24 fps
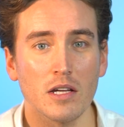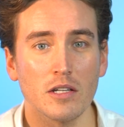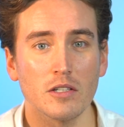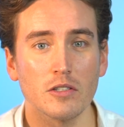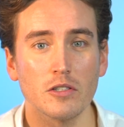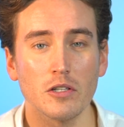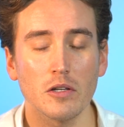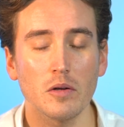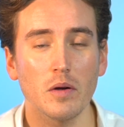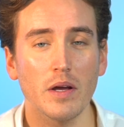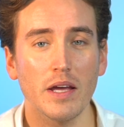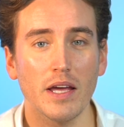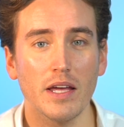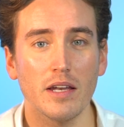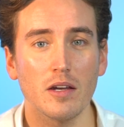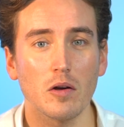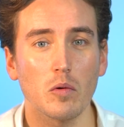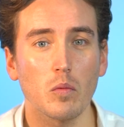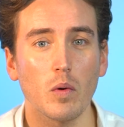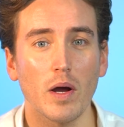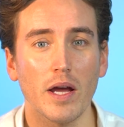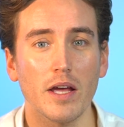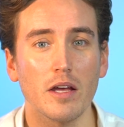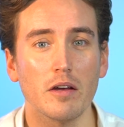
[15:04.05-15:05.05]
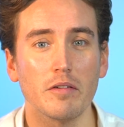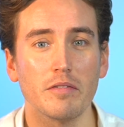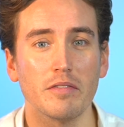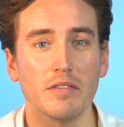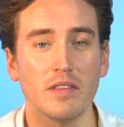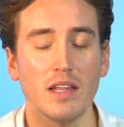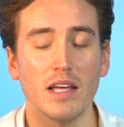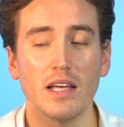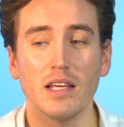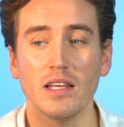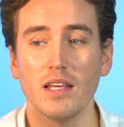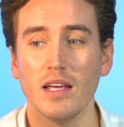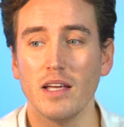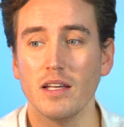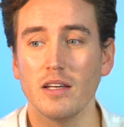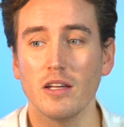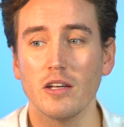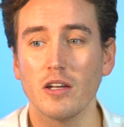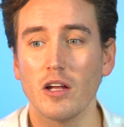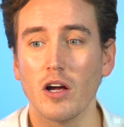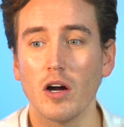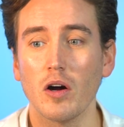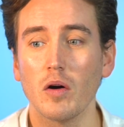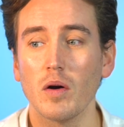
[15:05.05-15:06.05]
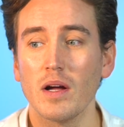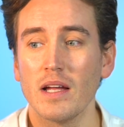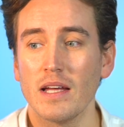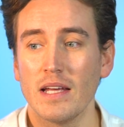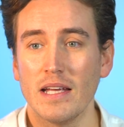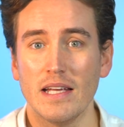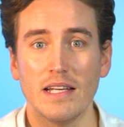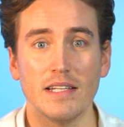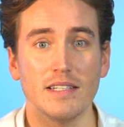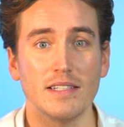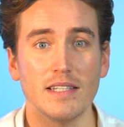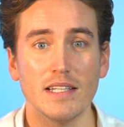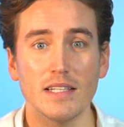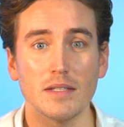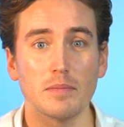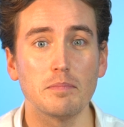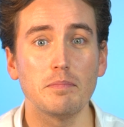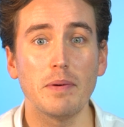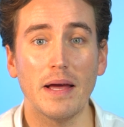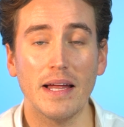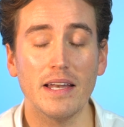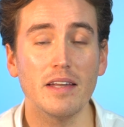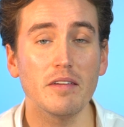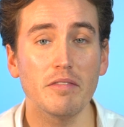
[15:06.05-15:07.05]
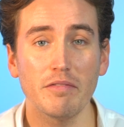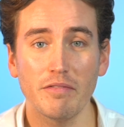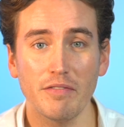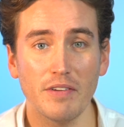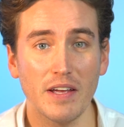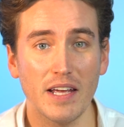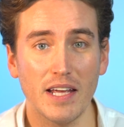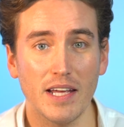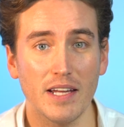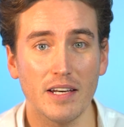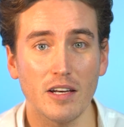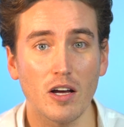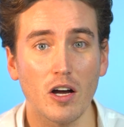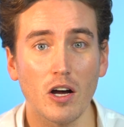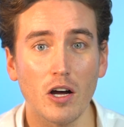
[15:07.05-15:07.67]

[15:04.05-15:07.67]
Do it in a way of thinking, is this benefiting